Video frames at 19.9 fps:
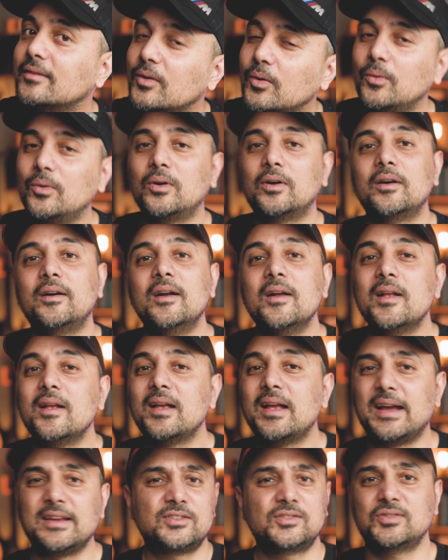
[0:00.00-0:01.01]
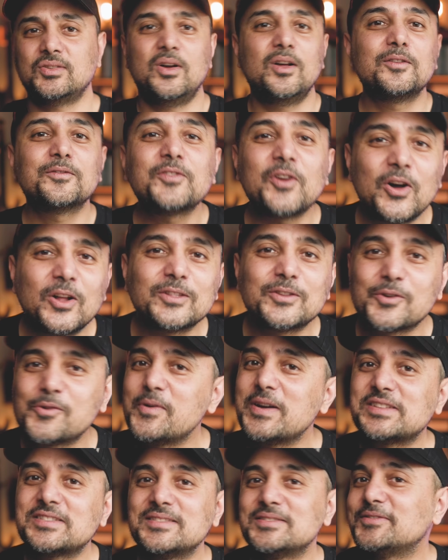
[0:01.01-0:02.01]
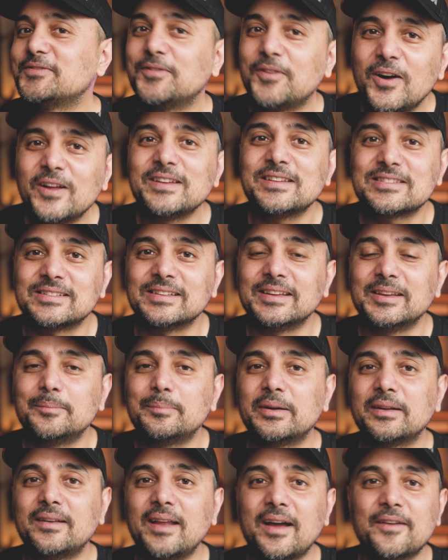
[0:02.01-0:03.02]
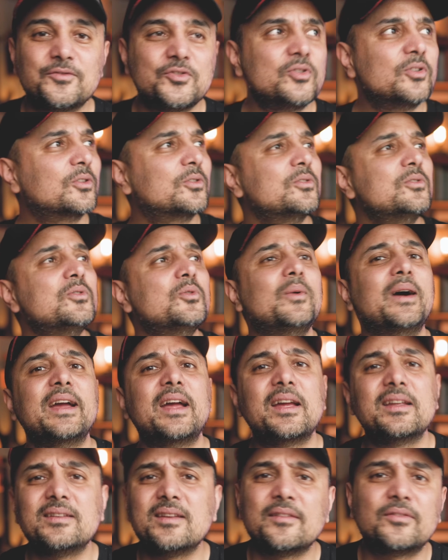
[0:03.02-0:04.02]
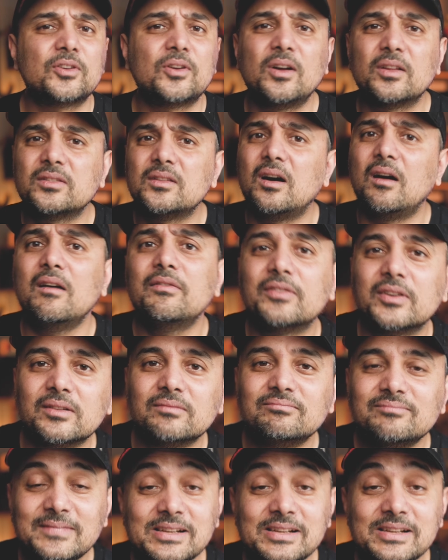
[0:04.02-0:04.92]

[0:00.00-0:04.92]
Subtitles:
Or, "I solved all the questions flawlessly, but I have no clue why I never got the offer."